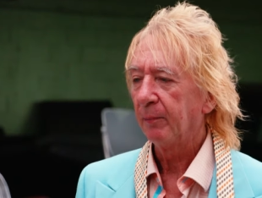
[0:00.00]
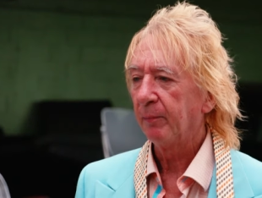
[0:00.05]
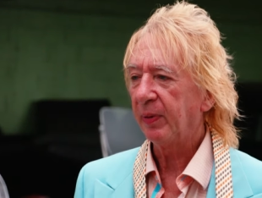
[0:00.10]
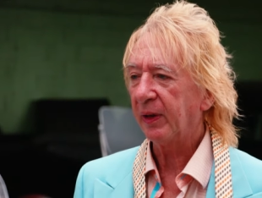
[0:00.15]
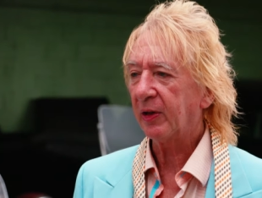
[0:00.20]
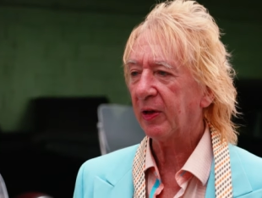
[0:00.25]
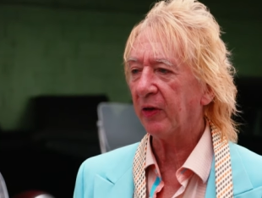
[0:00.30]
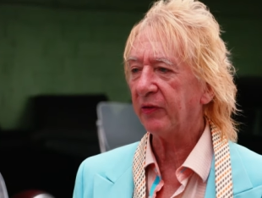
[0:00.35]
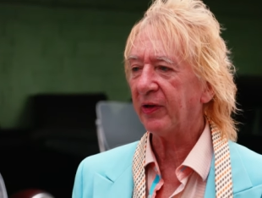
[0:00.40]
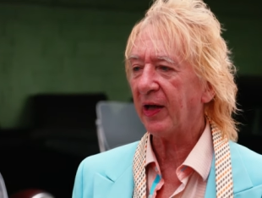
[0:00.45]

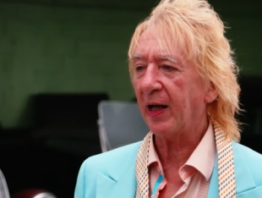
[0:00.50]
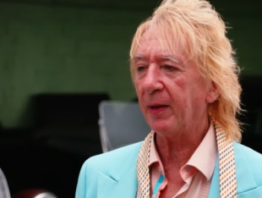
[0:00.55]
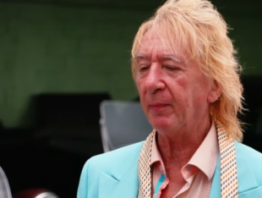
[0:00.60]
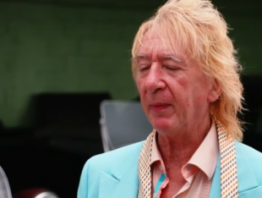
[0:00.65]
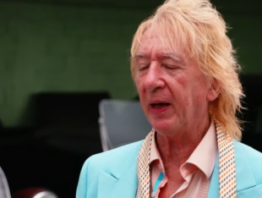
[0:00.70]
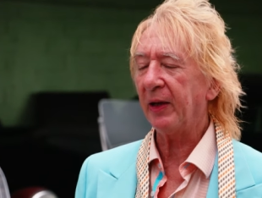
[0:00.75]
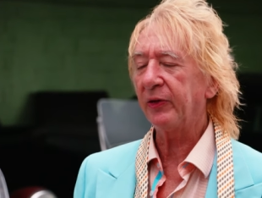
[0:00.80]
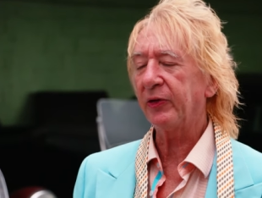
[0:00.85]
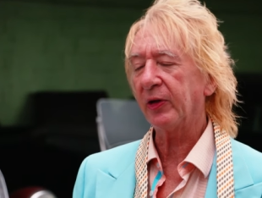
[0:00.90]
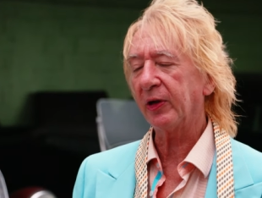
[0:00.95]
because I'd
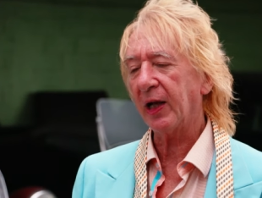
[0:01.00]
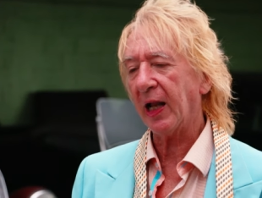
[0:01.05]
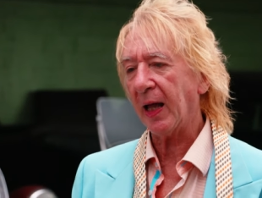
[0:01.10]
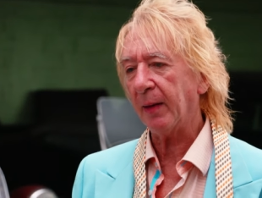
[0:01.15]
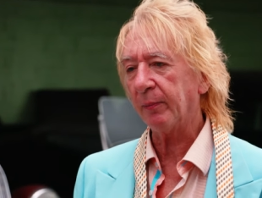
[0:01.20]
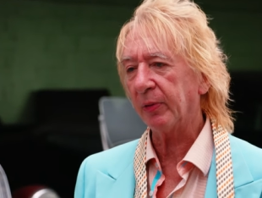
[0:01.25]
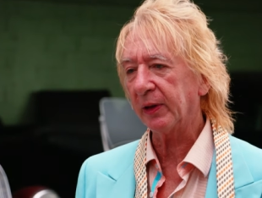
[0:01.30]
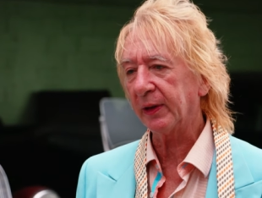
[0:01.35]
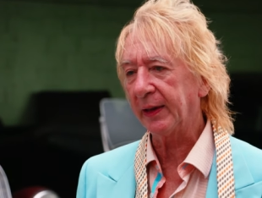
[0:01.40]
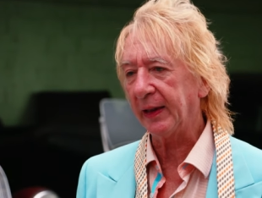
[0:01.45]
mentioned
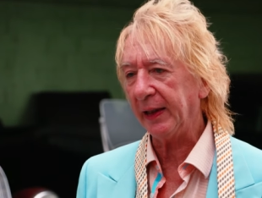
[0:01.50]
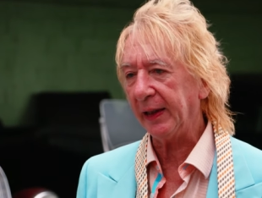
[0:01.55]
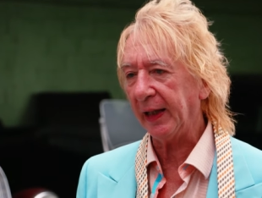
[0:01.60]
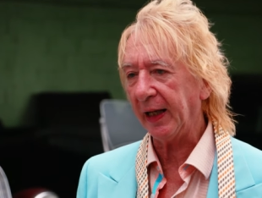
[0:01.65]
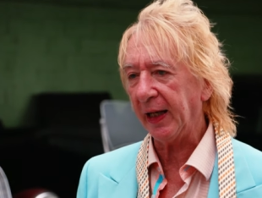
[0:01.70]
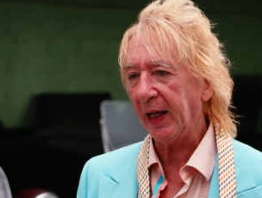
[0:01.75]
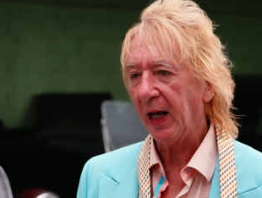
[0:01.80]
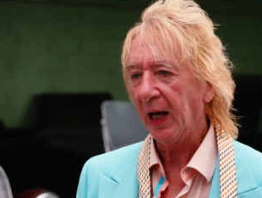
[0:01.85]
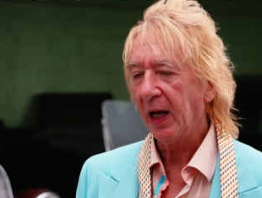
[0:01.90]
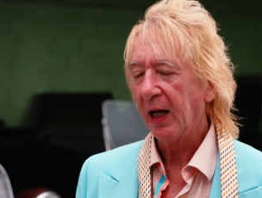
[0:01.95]

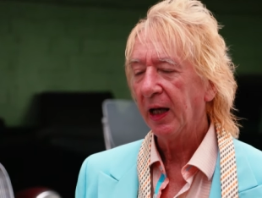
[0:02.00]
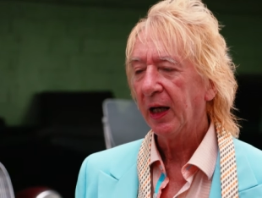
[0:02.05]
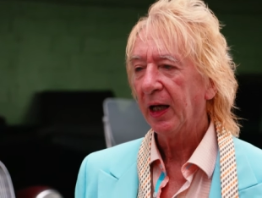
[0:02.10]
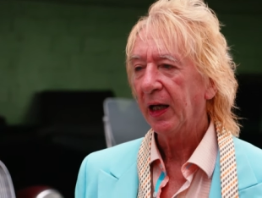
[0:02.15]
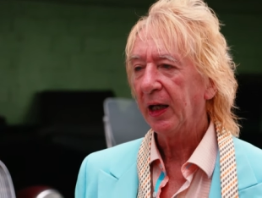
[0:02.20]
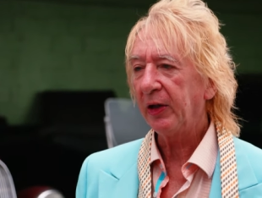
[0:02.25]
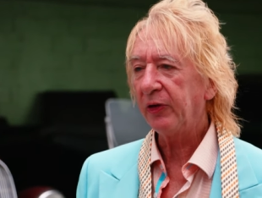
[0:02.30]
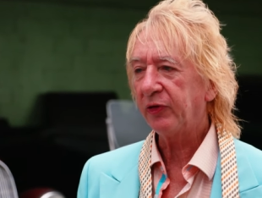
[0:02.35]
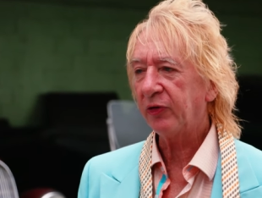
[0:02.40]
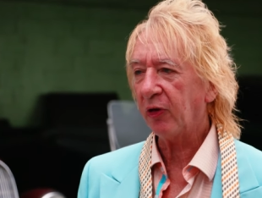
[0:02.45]
Lamborghini,
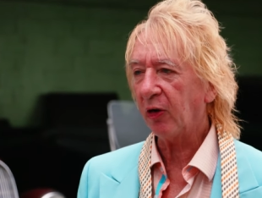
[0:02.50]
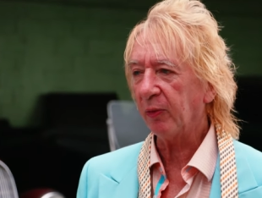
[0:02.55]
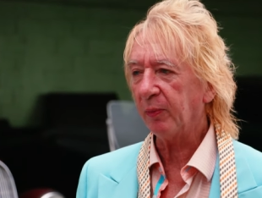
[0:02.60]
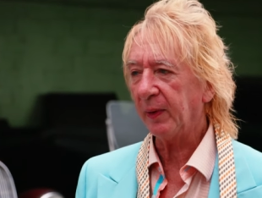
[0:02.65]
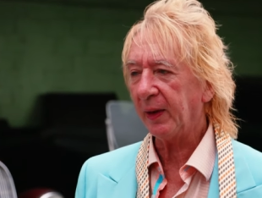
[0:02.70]
he showed